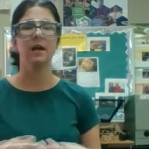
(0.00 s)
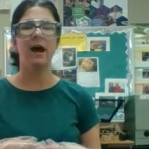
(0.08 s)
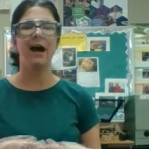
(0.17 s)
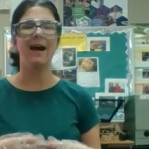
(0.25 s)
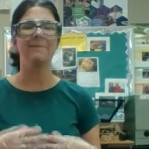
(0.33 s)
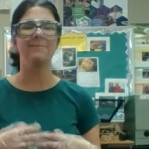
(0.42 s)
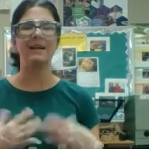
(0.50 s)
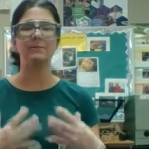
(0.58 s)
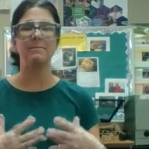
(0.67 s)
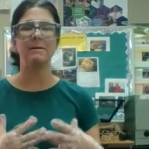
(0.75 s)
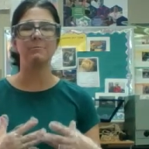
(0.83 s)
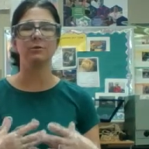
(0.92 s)
that's
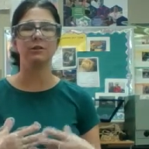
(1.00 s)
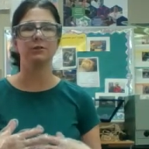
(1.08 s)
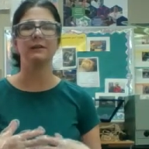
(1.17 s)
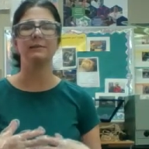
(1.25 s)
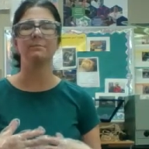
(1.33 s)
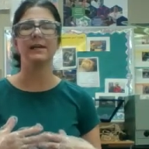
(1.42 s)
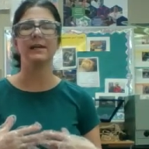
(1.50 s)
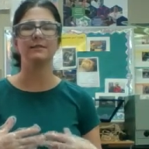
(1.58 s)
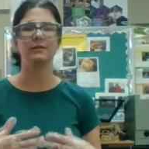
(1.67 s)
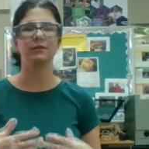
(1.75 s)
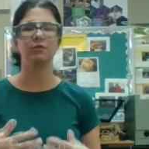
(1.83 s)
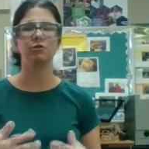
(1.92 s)
why people do it,
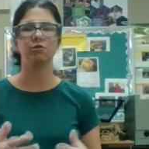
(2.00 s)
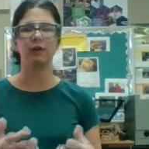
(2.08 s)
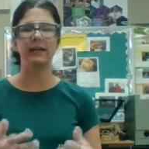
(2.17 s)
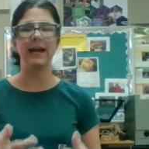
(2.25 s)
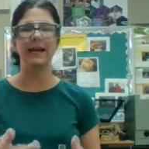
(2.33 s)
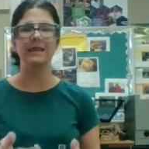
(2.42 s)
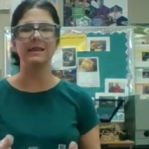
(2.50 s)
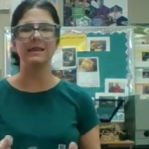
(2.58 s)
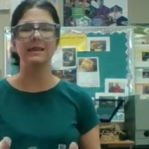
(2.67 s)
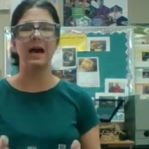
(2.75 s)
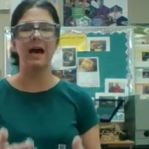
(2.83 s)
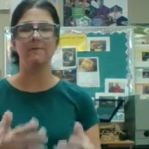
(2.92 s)
because they're storing a
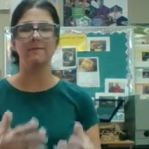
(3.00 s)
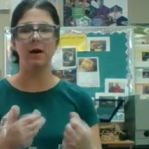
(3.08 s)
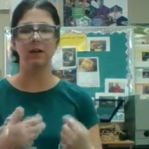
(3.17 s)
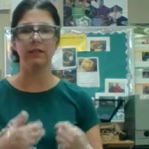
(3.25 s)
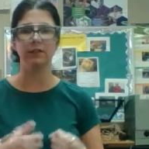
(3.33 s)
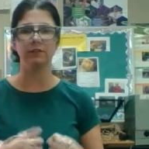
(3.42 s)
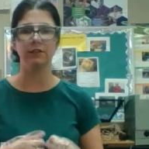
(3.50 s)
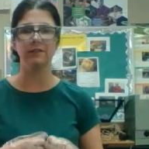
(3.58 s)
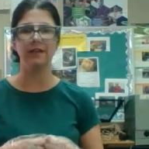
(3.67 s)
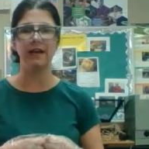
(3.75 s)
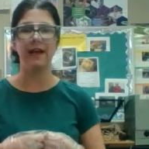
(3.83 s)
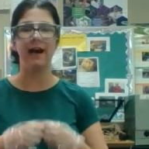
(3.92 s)
lot of
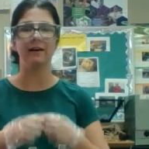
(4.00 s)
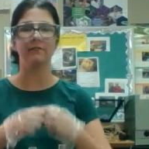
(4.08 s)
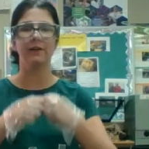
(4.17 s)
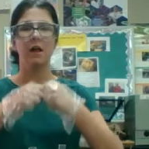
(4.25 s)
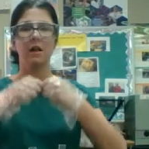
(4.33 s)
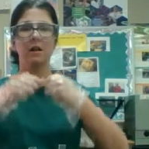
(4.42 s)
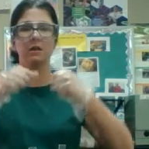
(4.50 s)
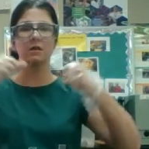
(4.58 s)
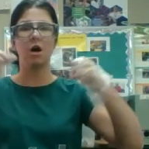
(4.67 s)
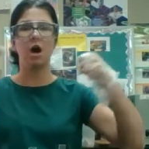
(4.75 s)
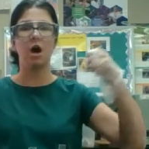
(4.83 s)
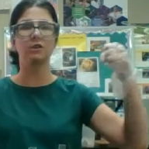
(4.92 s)
molecules that have
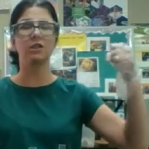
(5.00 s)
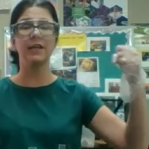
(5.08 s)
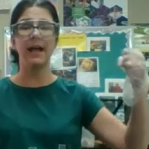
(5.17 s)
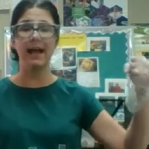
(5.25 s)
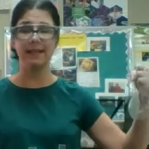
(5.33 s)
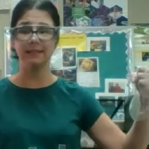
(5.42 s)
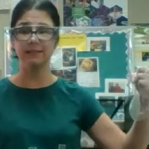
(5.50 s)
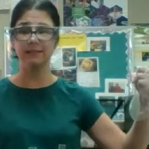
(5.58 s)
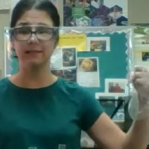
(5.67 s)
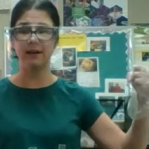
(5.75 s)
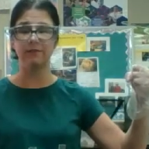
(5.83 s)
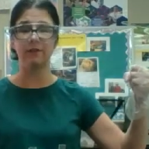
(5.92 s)
long
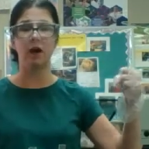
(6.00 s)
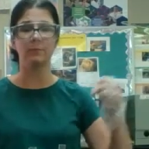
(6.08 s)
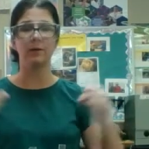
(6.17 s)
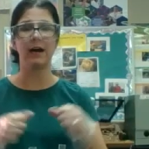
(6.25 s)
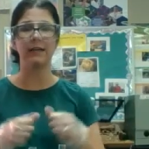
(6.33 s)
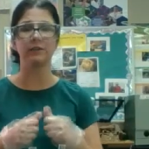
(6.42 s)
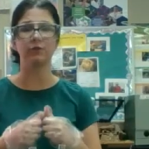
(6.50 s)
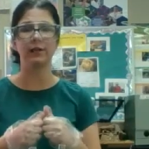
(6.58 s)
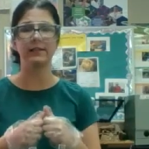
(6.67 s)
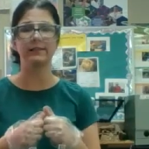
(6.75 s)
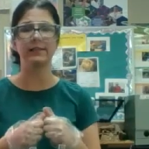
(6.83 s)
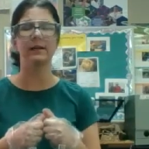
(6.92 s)
chains of
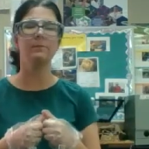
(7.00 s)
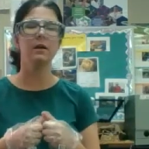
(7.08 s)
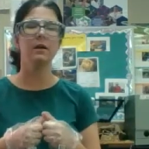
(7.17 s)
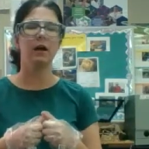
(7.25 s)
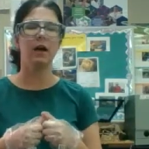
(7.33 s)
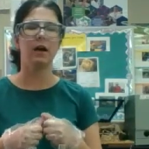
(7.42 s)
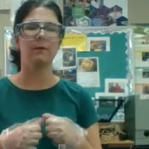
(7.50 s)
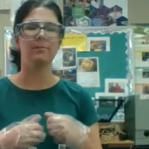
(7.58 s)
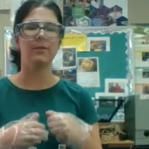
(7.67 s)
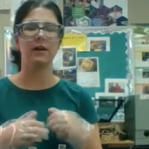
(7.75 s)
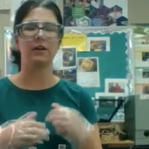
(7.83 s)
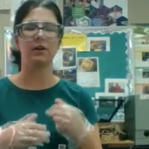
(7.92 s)
carbohydrates in them
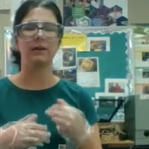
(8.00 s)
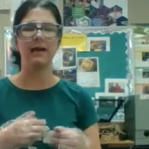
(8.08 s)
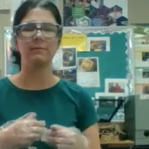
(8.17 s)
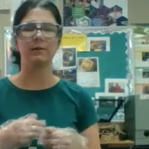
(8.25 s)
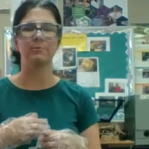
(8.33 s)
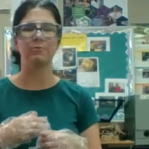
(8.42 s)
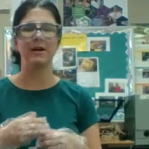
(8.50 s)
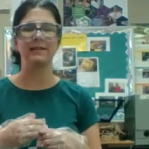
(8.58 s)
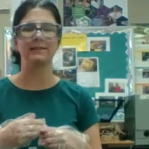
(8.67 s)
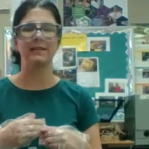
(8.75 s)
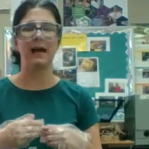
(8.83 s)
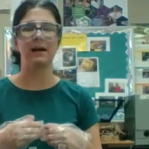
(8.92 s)
that are going to be able to
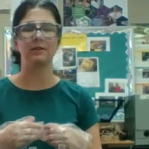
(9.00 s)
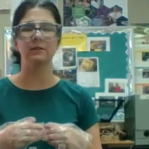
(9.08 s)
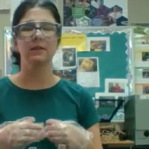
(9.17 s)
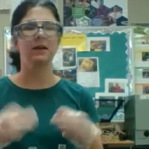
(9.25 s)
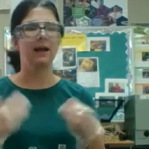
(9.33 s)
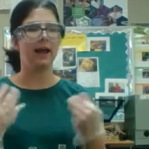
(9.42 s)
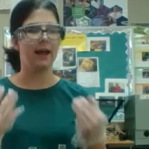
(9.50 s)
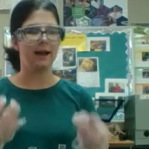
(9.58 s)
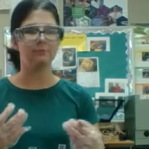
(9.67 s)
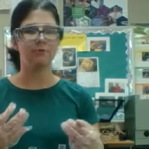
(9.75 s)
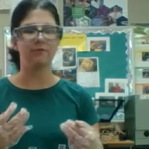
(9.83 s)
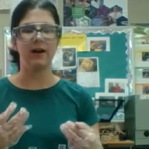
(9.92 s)
break down
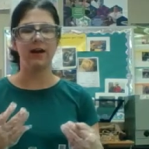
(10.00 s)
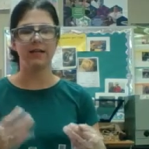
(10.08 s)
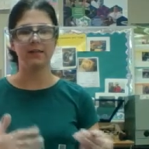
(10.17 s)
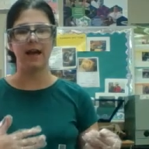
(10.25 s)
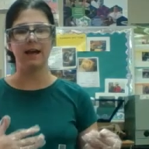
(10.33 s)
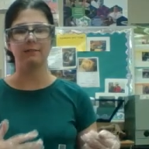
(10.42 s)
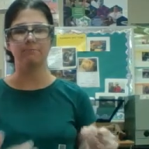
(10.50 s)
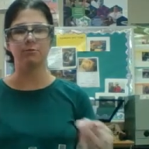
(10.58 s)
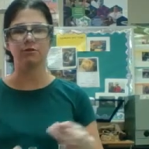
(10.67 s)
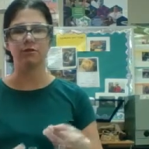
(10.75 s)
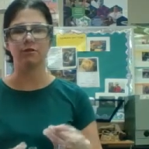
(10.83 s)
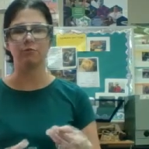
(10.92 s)
and provide that
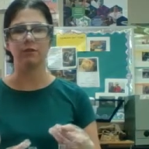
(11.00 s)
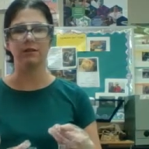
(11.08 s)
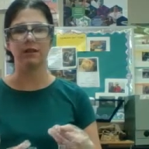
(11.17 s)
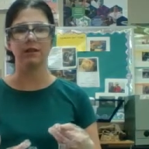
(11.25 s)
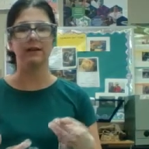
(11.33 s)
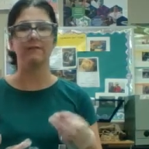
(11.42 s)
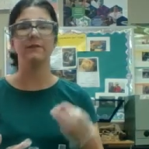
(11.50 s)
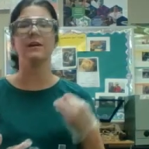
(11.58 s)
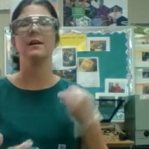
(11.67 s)
person with a lot of